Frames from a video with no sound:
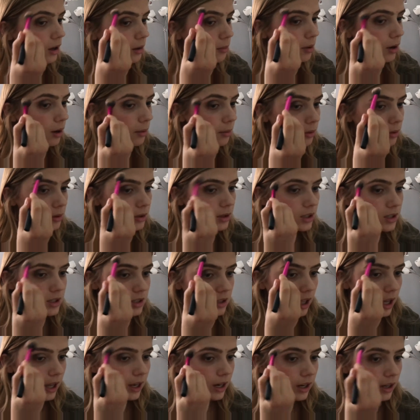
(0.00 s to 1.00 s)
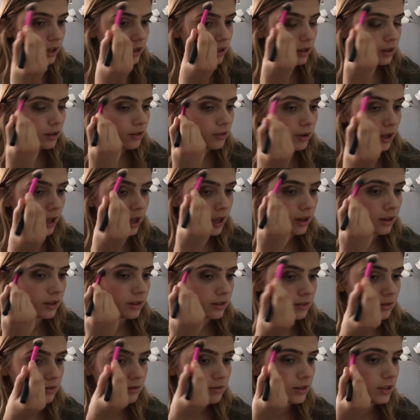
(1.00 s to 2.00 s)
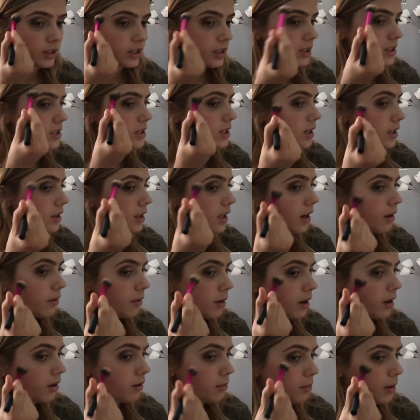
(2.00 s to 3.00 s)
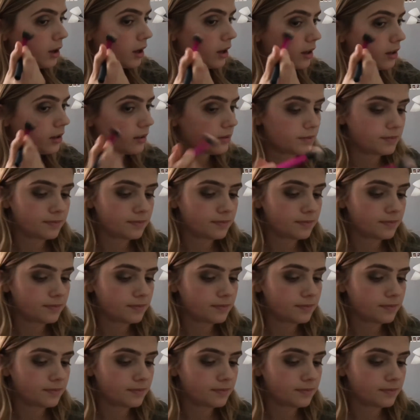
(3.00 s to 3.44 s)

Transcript: And probably with this lighting, you can't really see it that well, but